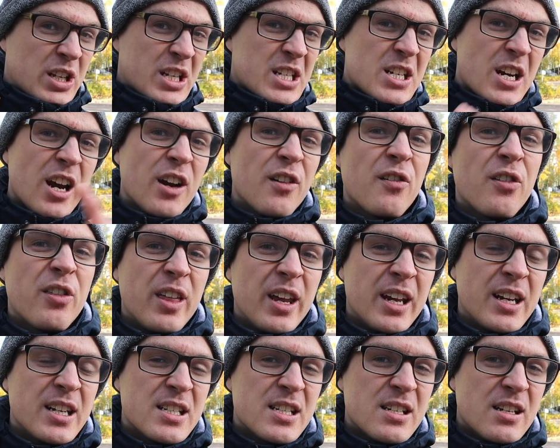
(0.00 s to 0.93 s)
these kind of
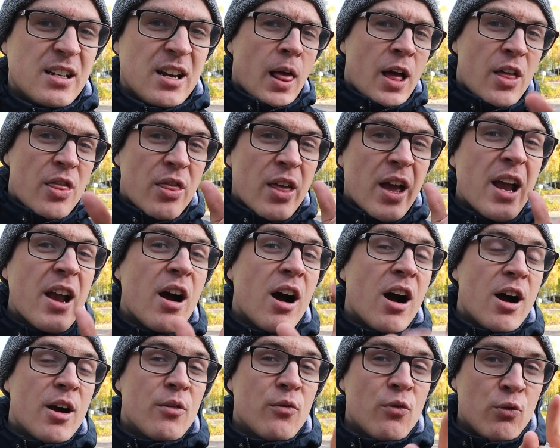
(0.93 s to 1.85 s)
things, they
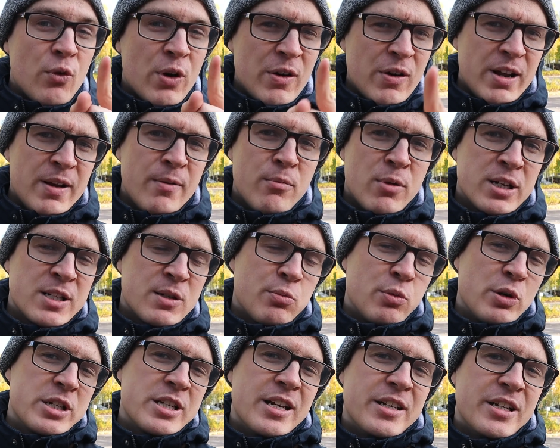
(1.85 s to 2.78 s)
are really much
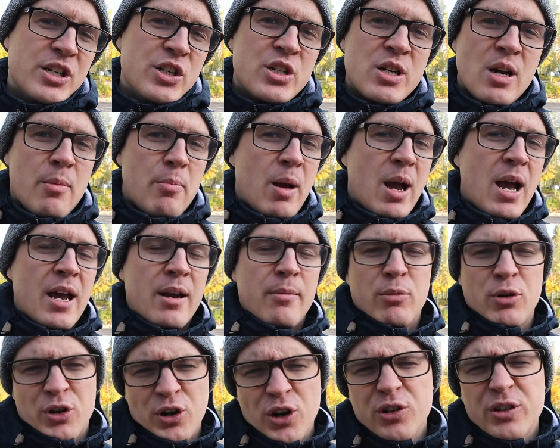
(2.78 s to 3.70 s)
present in Japan,
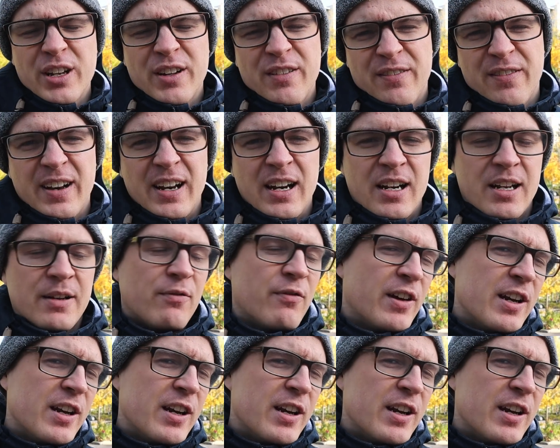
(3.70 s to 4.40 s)
but not in Finland.